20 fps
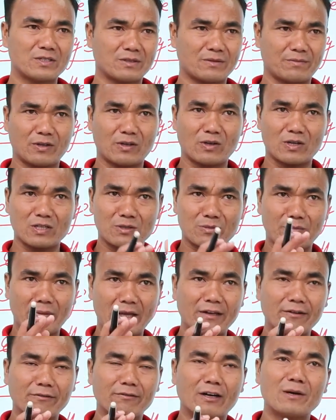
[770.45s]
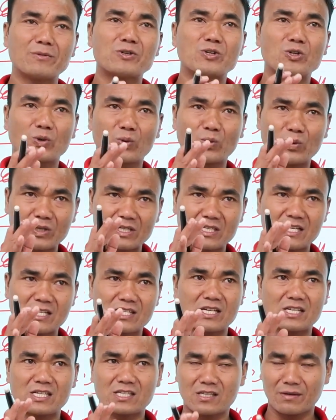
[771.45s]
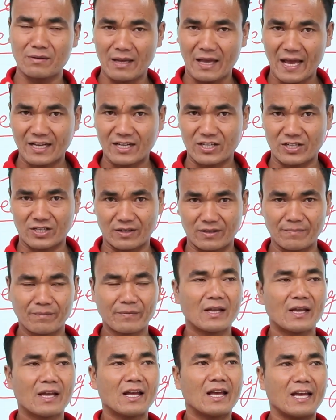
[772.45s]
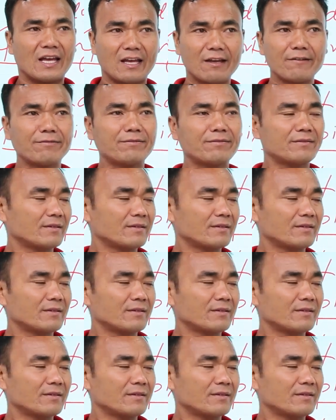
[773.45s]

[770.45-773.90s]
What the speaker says: because main verb shows just the action. If